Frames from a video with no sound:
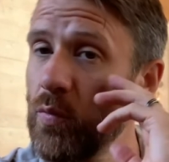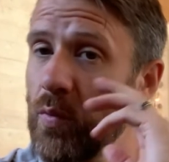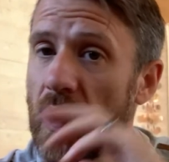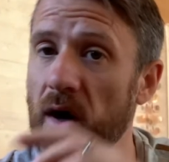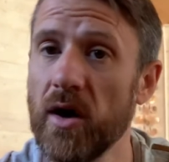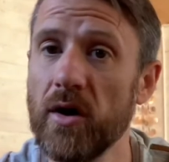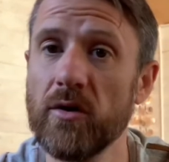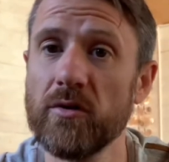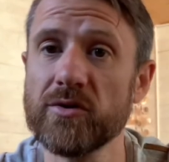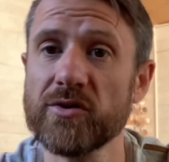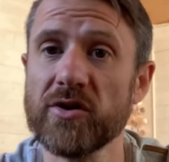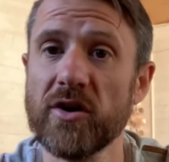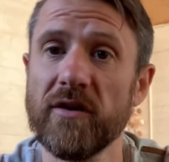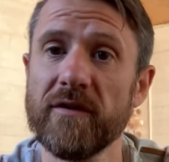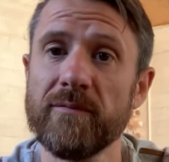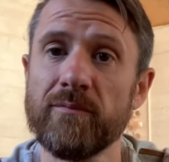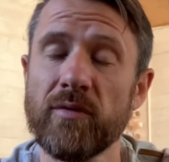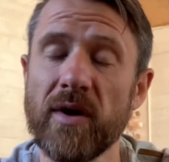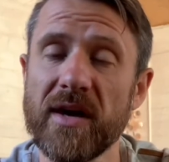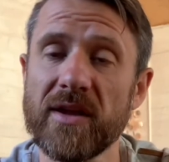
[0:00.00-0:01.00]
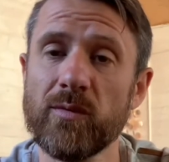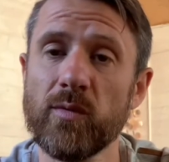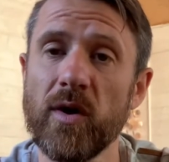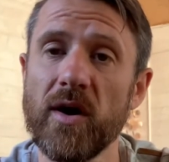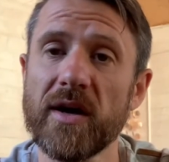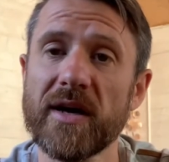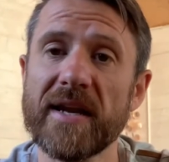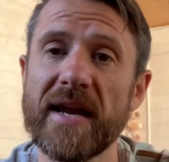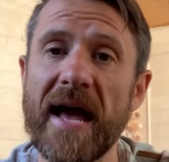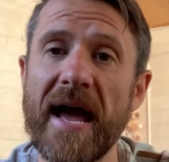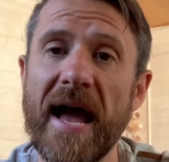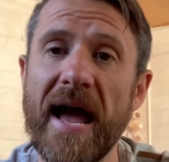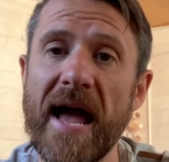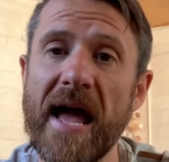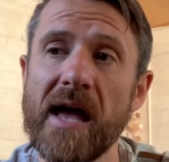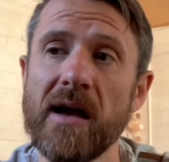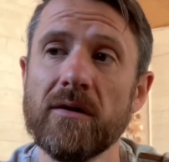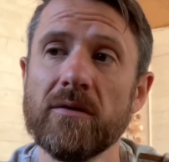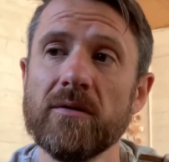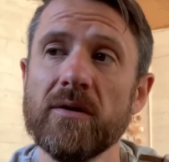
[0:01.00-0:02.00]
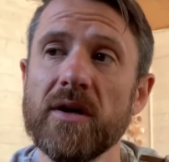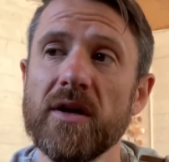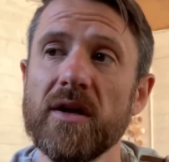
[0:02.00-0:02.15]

worlds of breath work and how